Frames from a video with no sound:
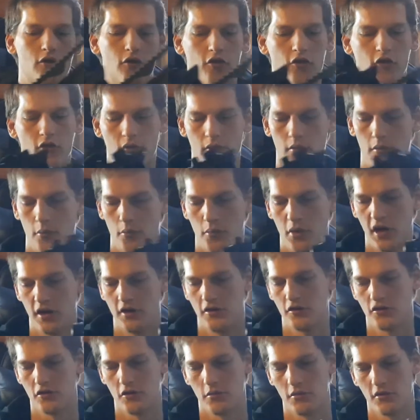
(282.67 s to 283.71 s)
the paint
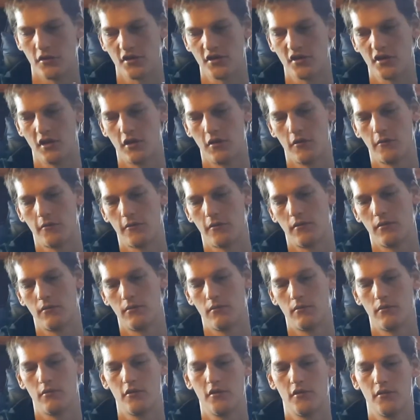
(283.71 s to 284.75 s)
job itself,
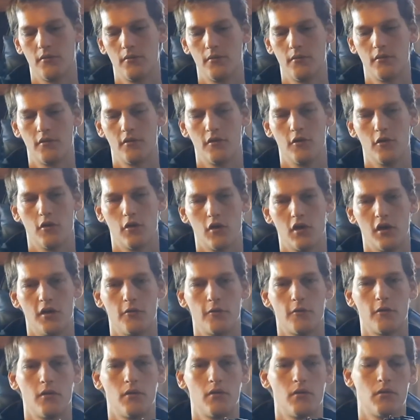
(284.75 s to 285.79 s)
the olive,
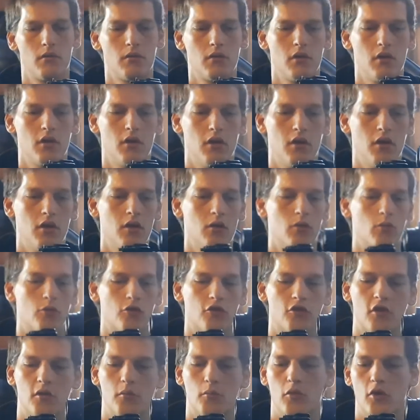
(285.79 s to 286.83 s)
was
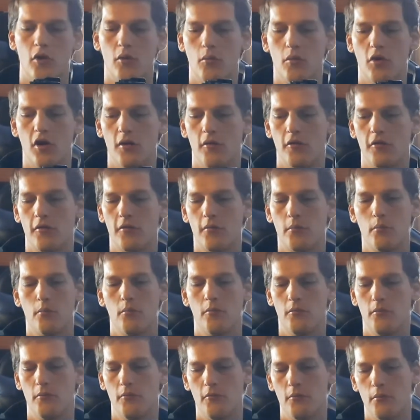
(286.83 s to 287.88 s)
done by my
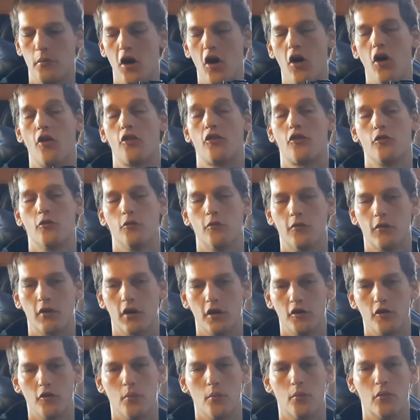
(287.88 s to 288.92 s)
personal
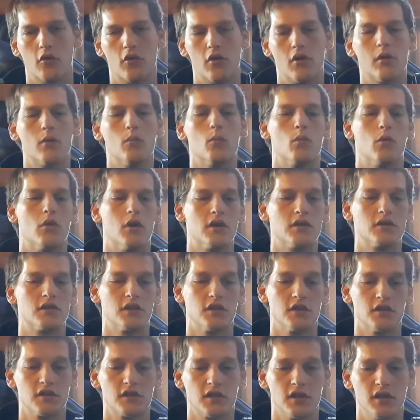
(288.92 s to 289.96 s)
friend Brian
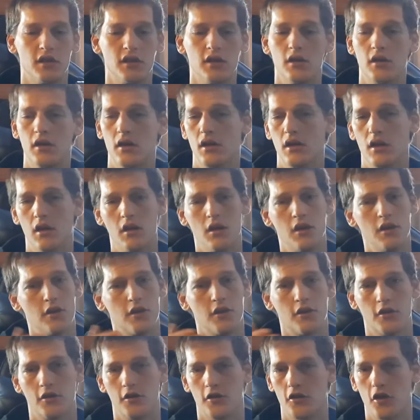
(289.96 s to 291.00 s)
YTC. You
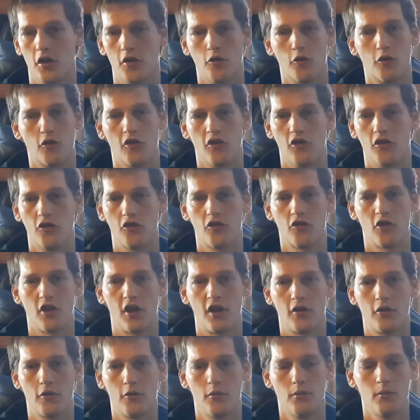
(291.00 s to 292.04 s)
can go to his
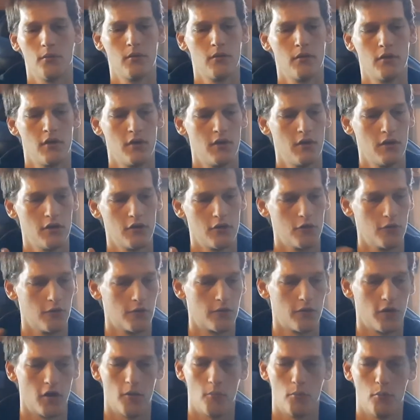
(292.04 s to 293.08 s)
channel. You'll
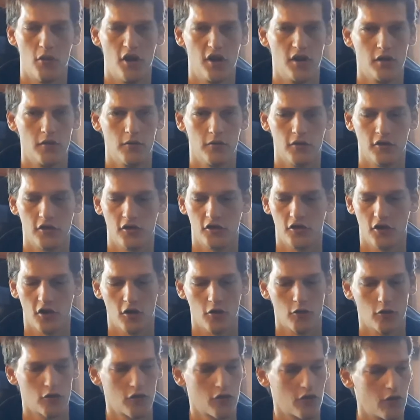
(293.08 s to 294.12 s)
find many
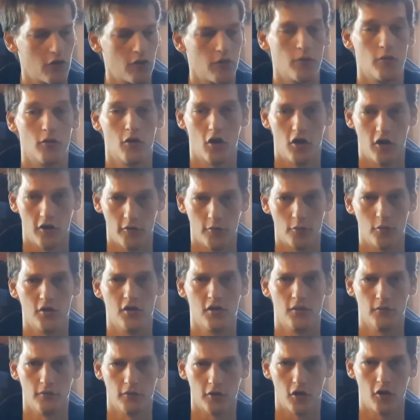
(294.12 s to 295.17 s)
videos that I've been
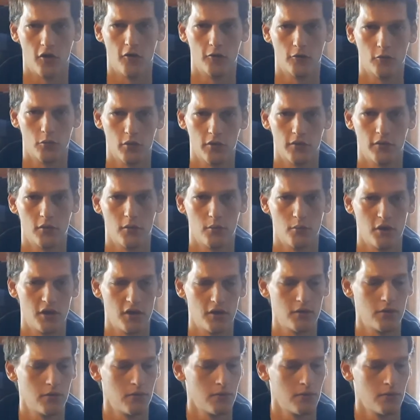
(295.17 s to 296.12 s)
involved with him in,